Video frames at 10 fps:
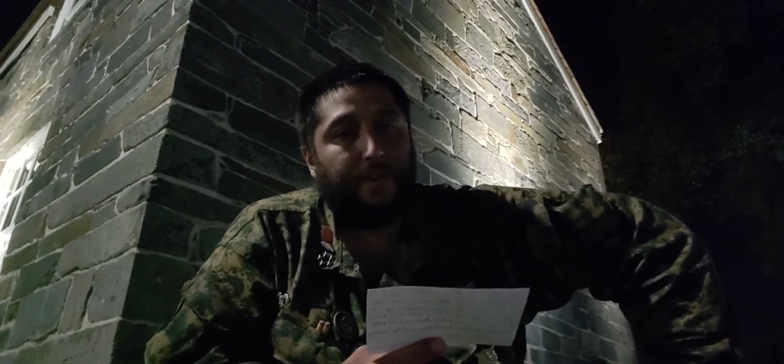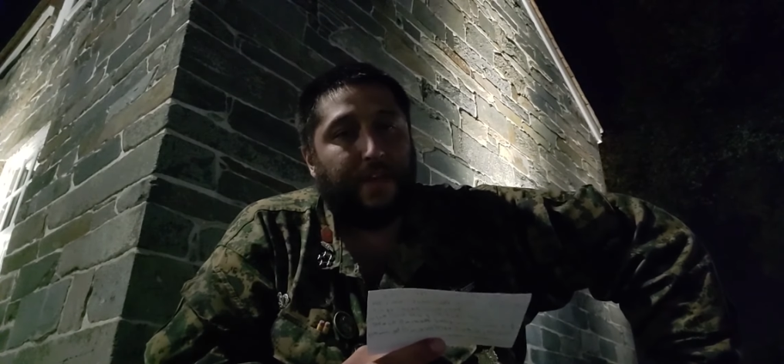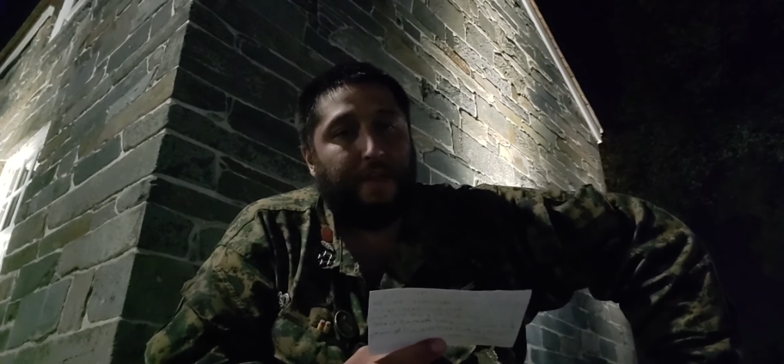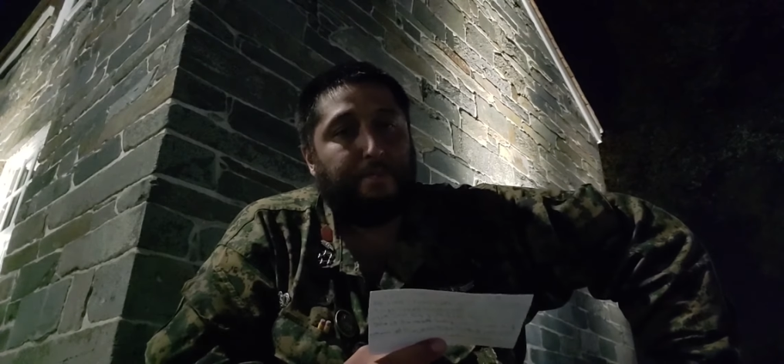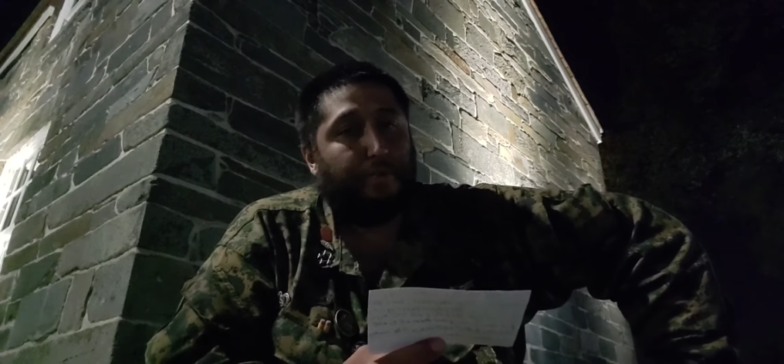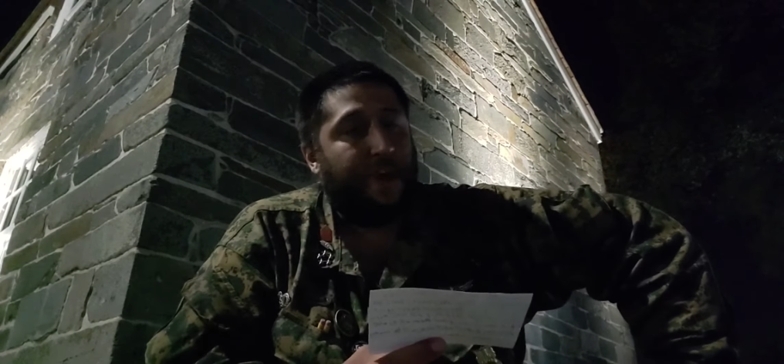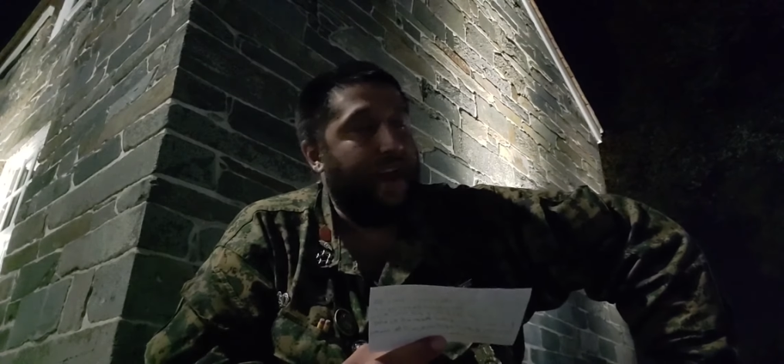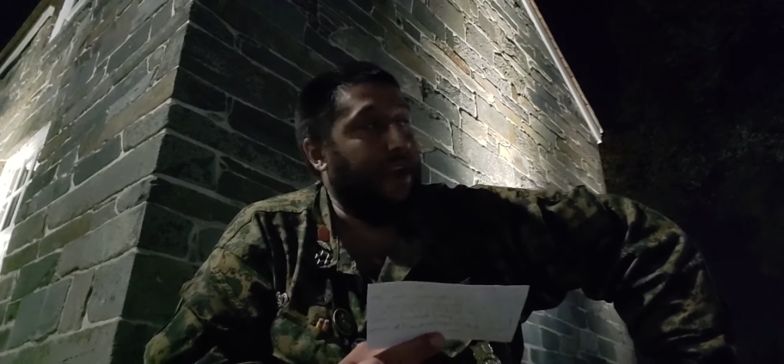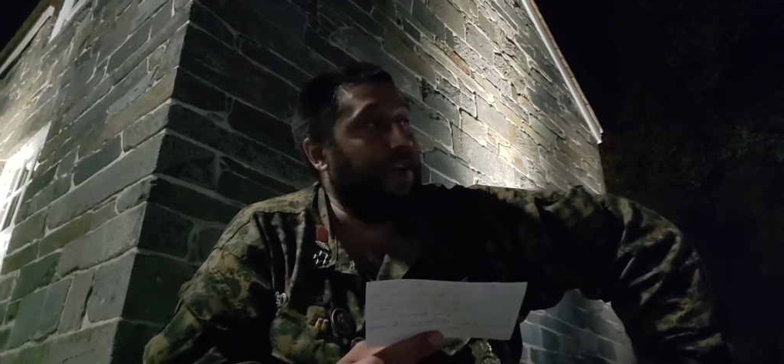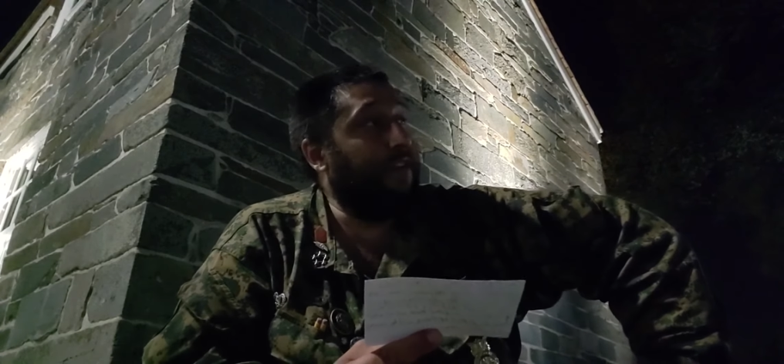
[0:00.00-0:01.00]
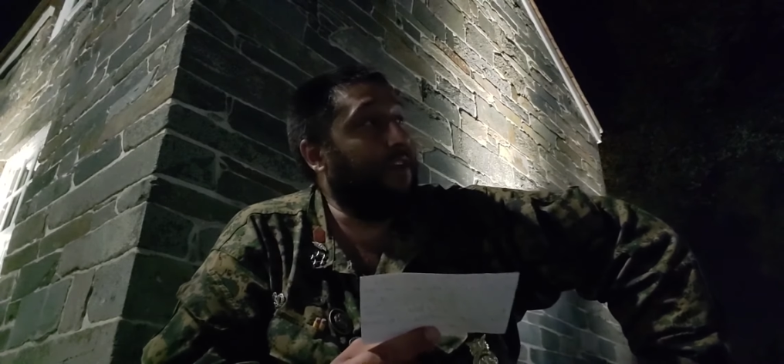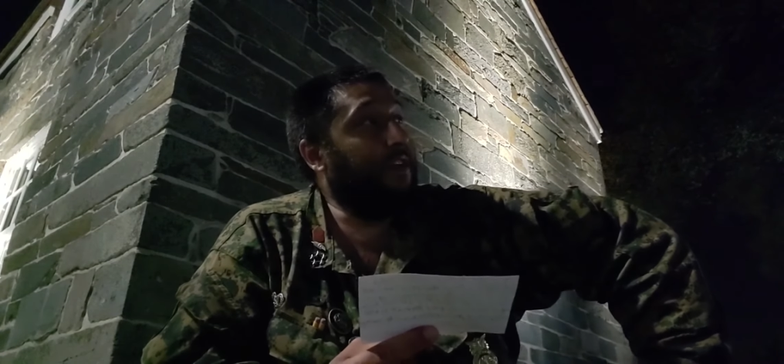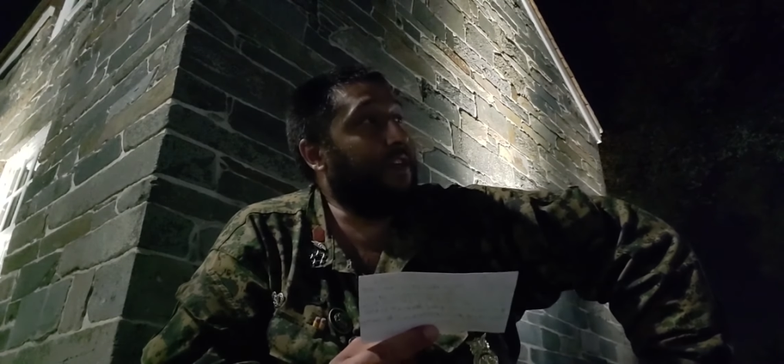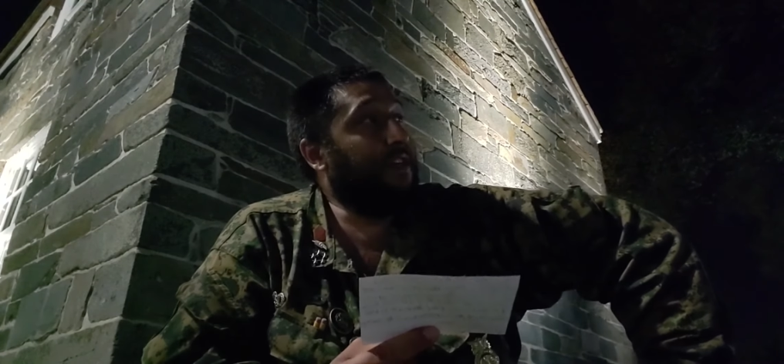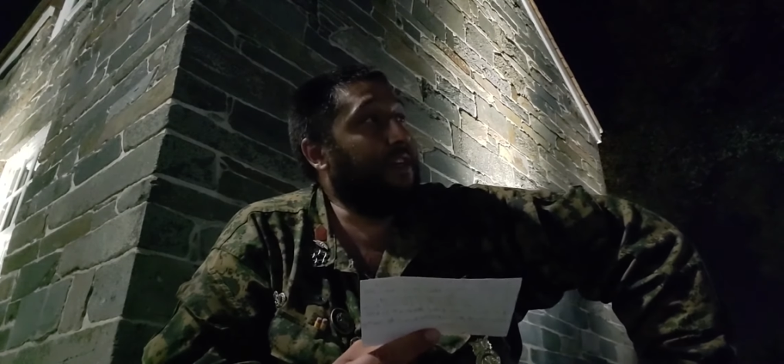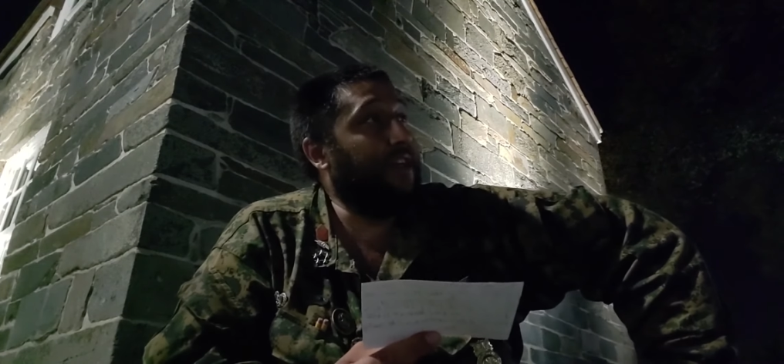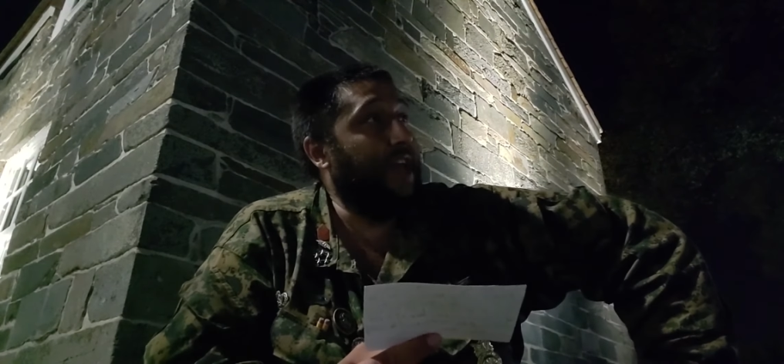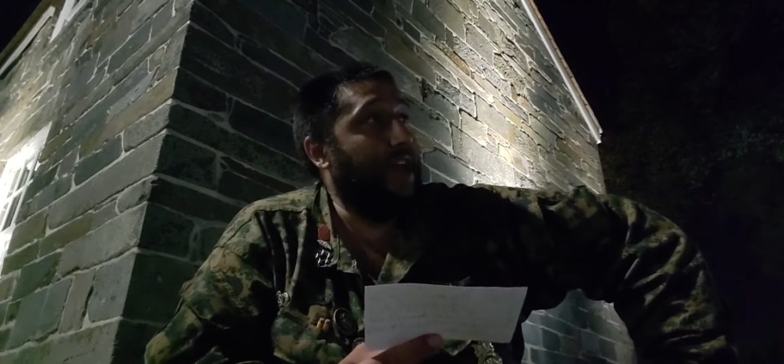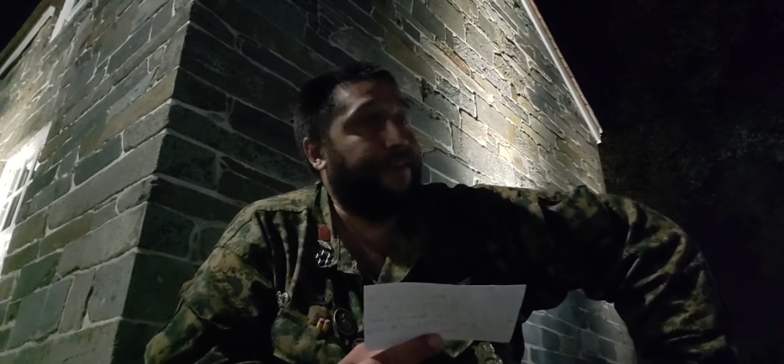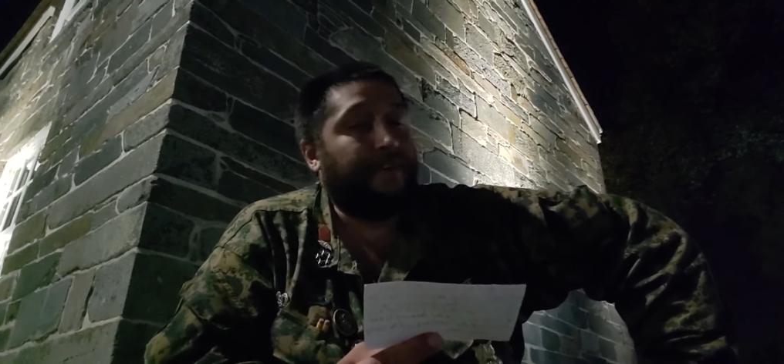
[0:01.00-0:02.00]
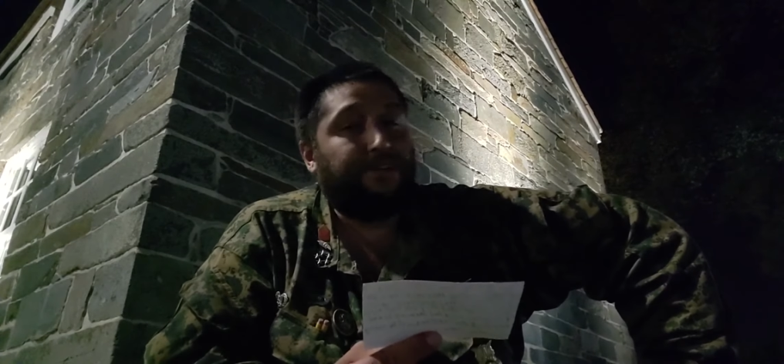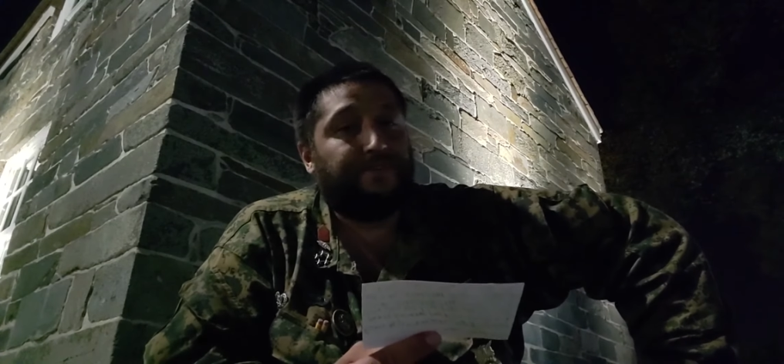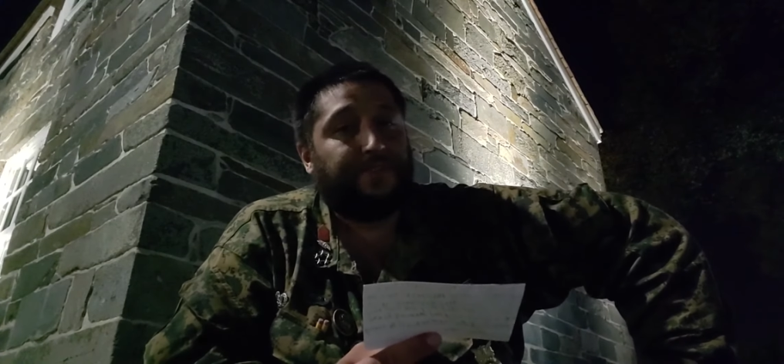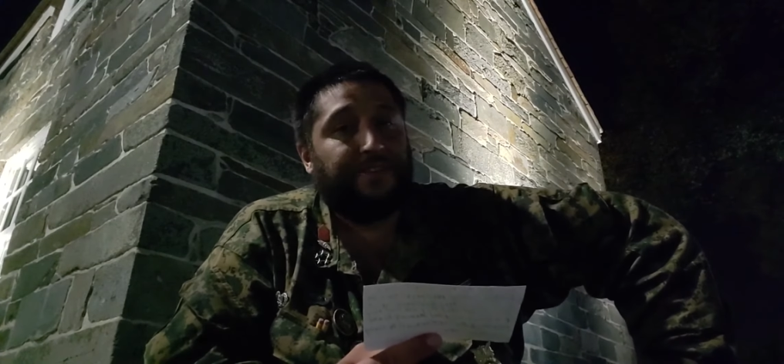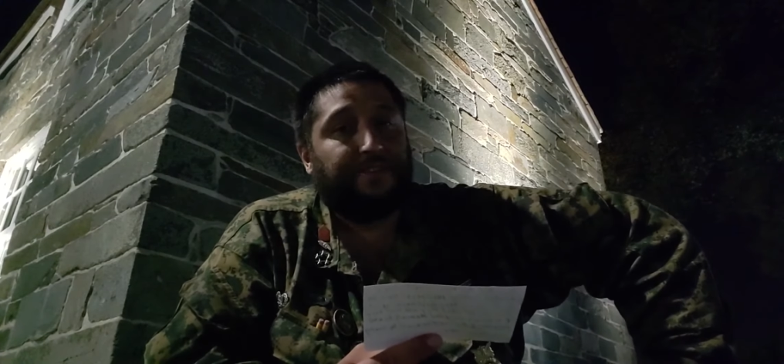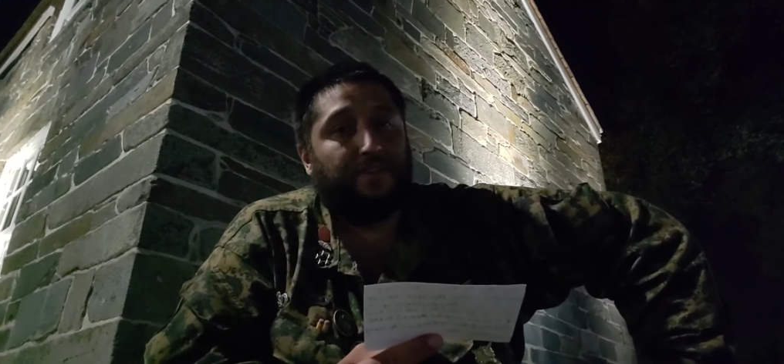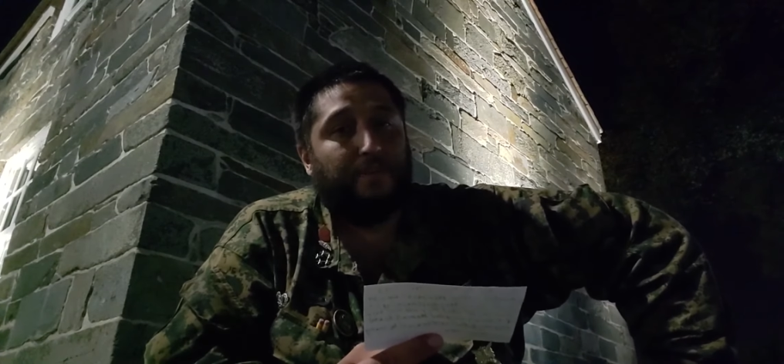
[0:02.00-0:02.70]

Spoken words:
and bring his system